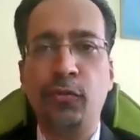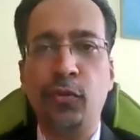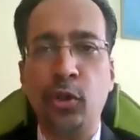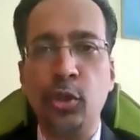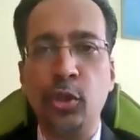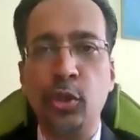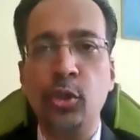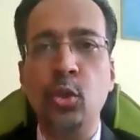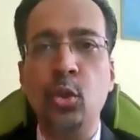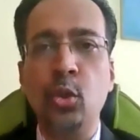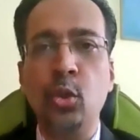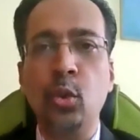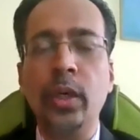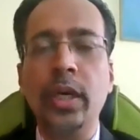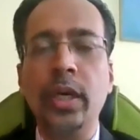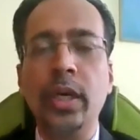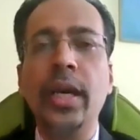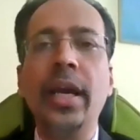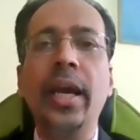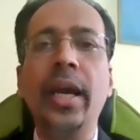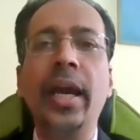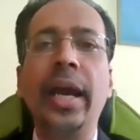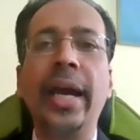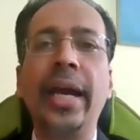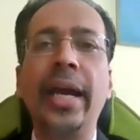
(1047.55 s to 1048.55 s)
for you
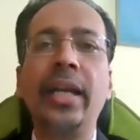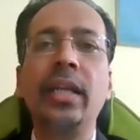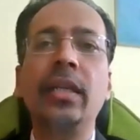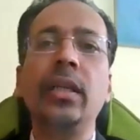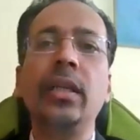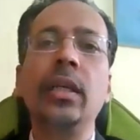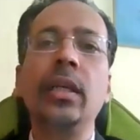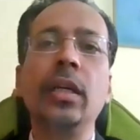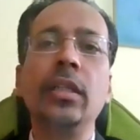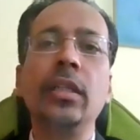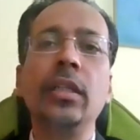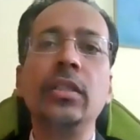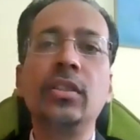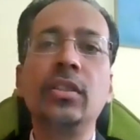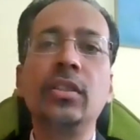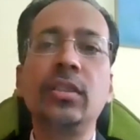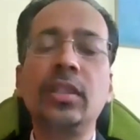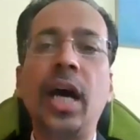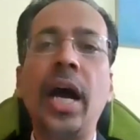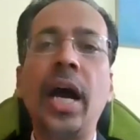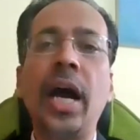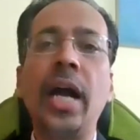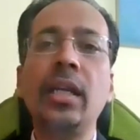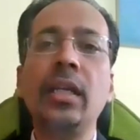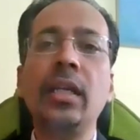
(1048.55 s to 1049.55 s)
and
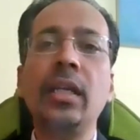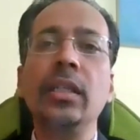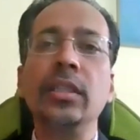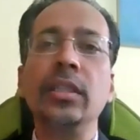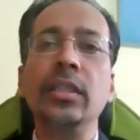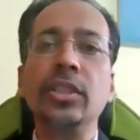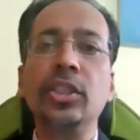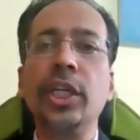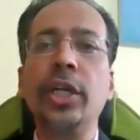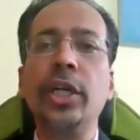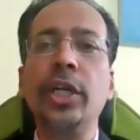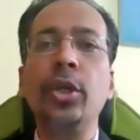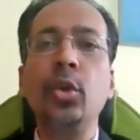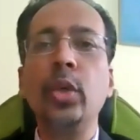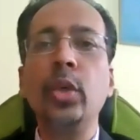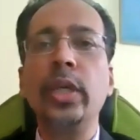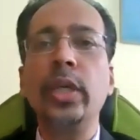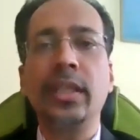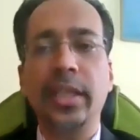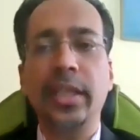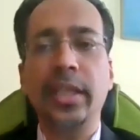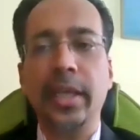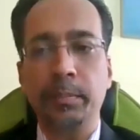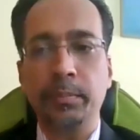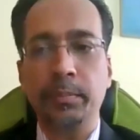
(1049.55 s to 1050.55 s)
start
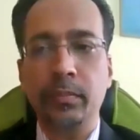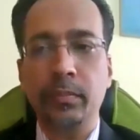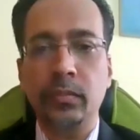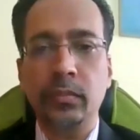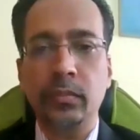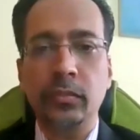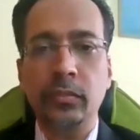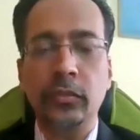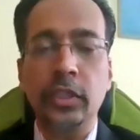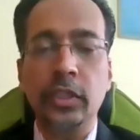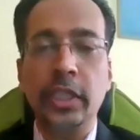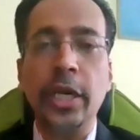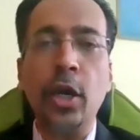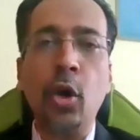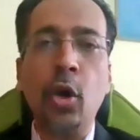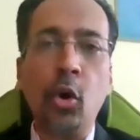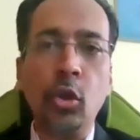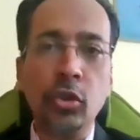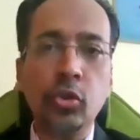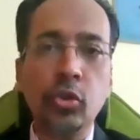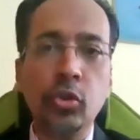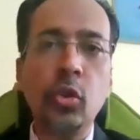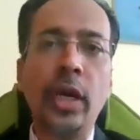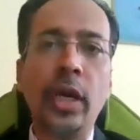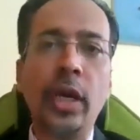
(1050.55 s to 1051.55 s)
scheduling them. They
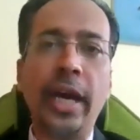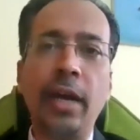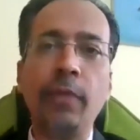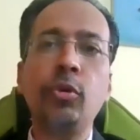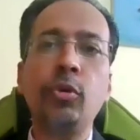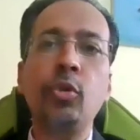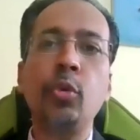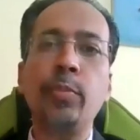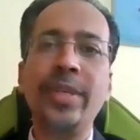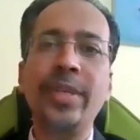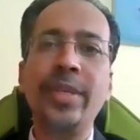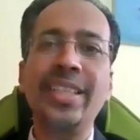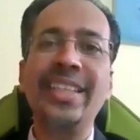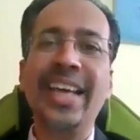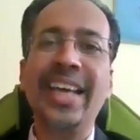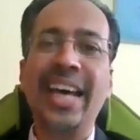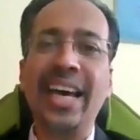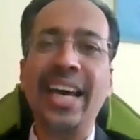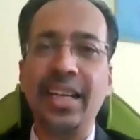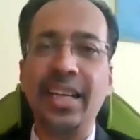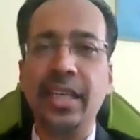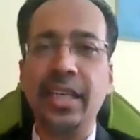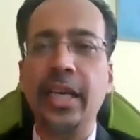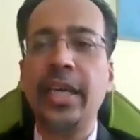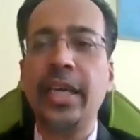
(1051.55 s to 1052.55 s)
also have to be
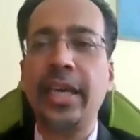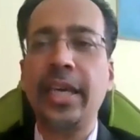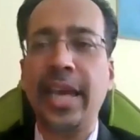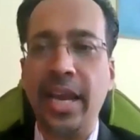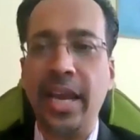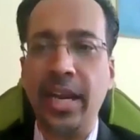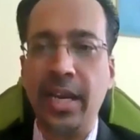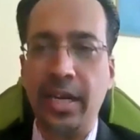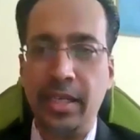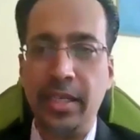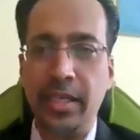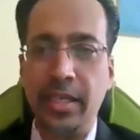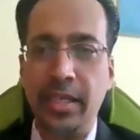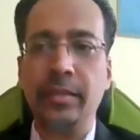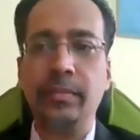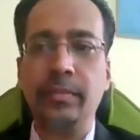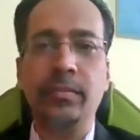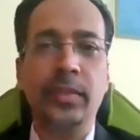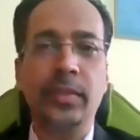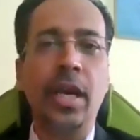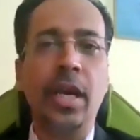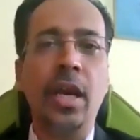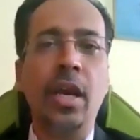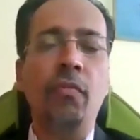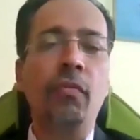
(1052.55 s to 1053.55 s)
there in a calendar.
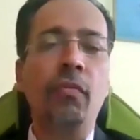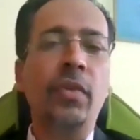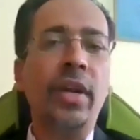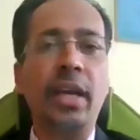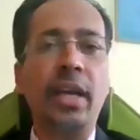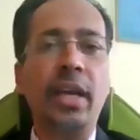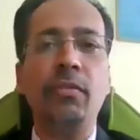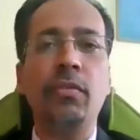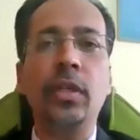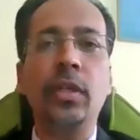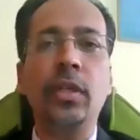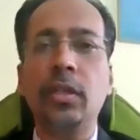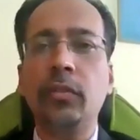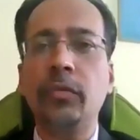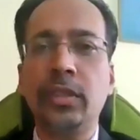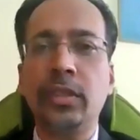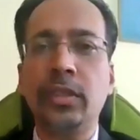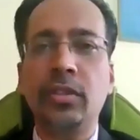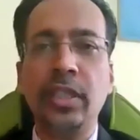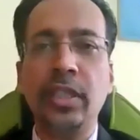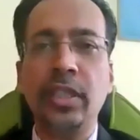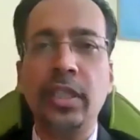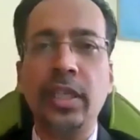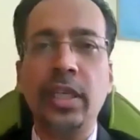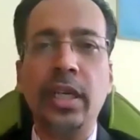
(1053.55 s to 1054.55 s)
When I work
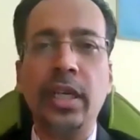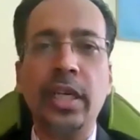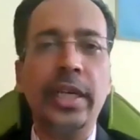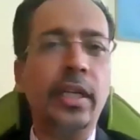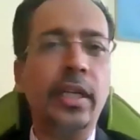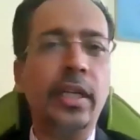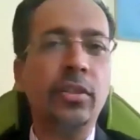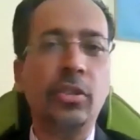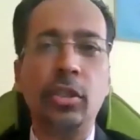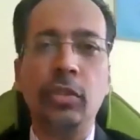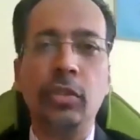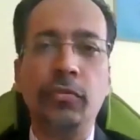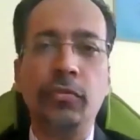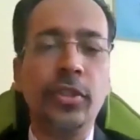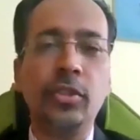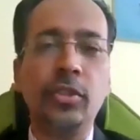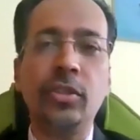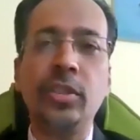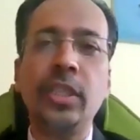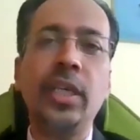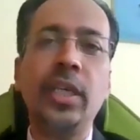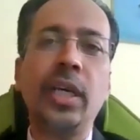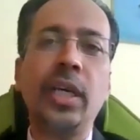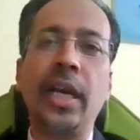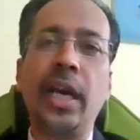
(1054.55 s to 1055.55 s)
with senior leaders, the
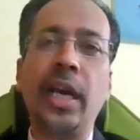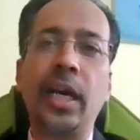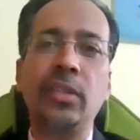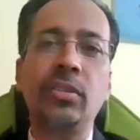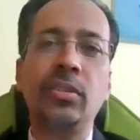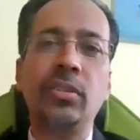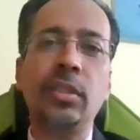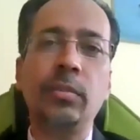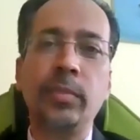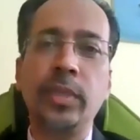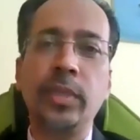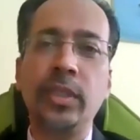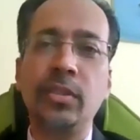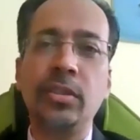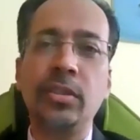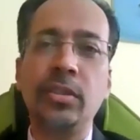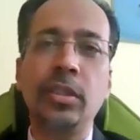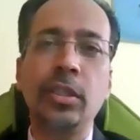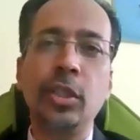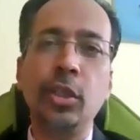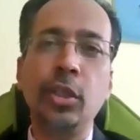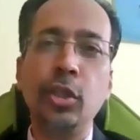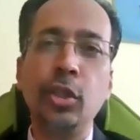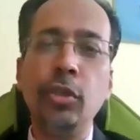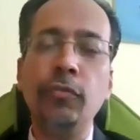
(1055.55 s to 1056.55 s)
first thing I ask them
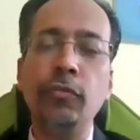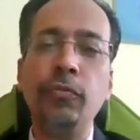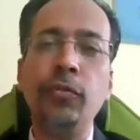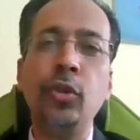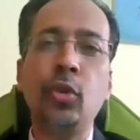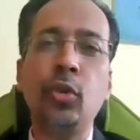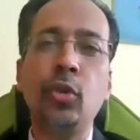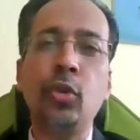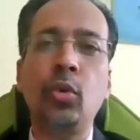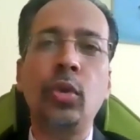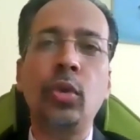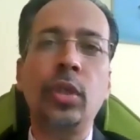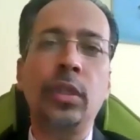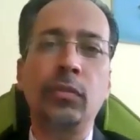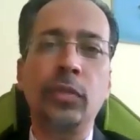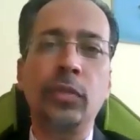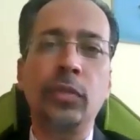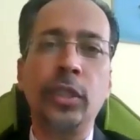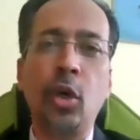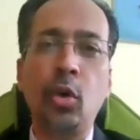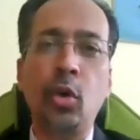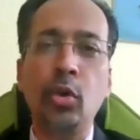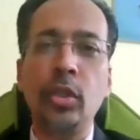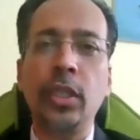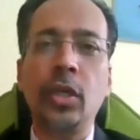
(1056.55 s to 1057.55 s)
is, if you could,
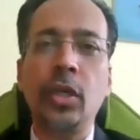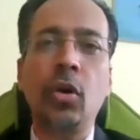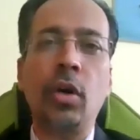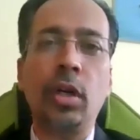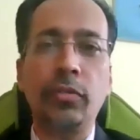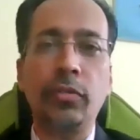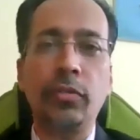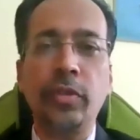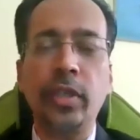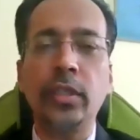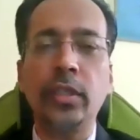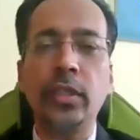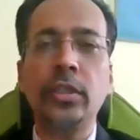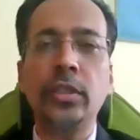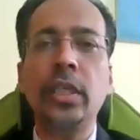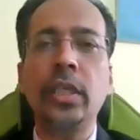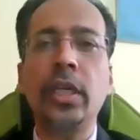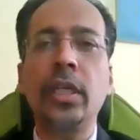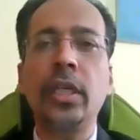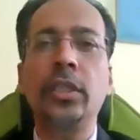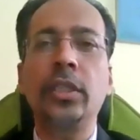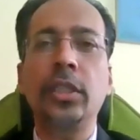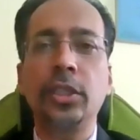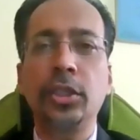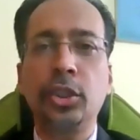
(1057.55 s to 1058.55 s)
without the
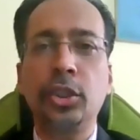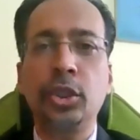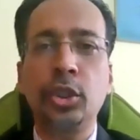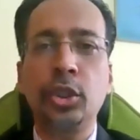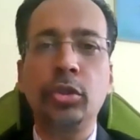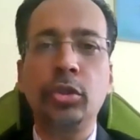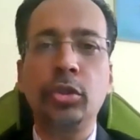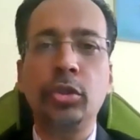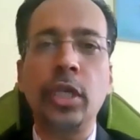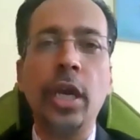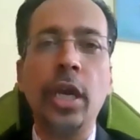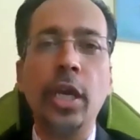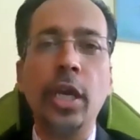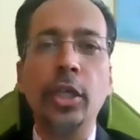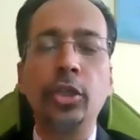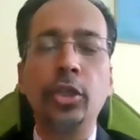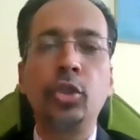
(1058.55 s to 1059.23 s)
confidentiality issues,